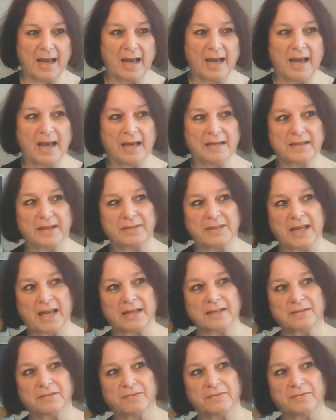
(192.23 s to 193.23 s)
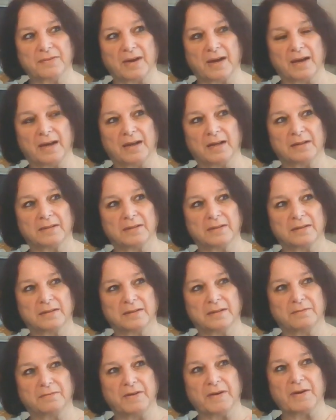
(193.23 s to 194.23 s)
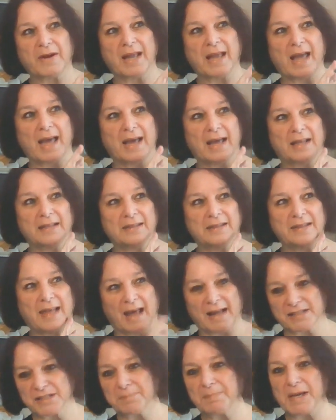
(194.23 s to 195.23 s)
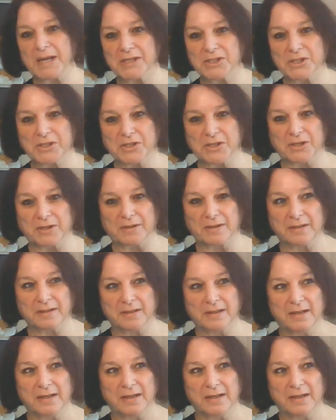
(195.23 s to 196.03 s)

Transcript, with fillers: And at the end of the very last picture